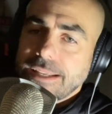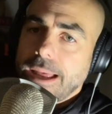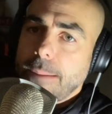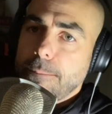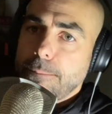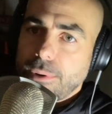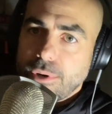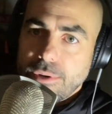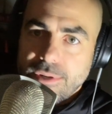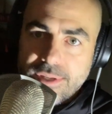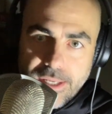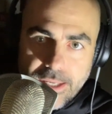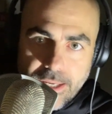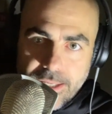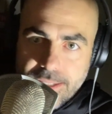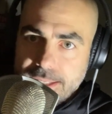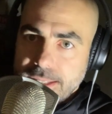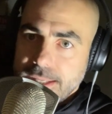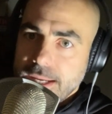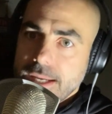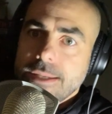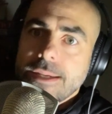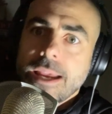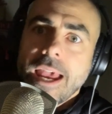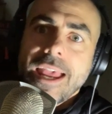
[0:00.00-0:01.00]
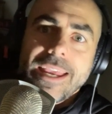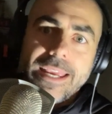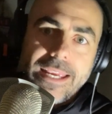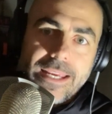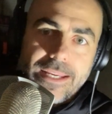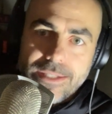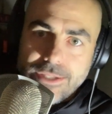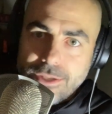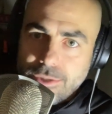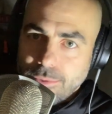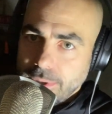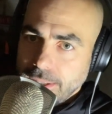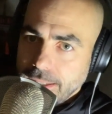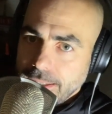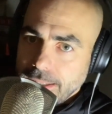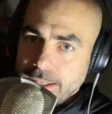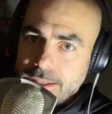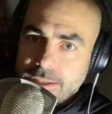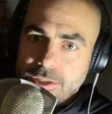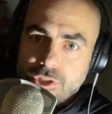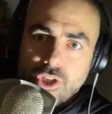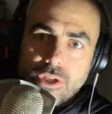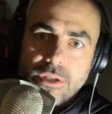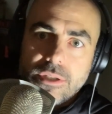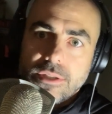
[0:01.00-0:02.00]
That person is this, he's doing
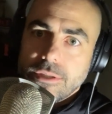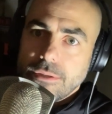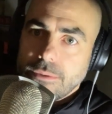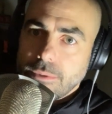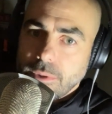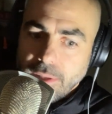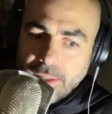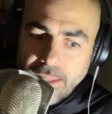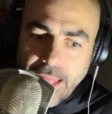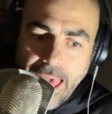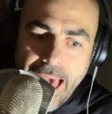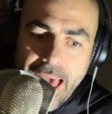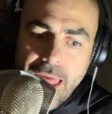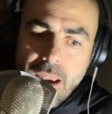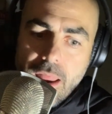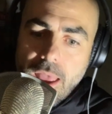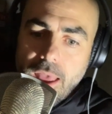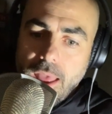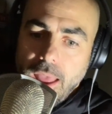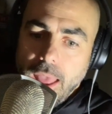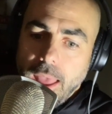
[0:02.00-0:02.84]
this, she's doing that.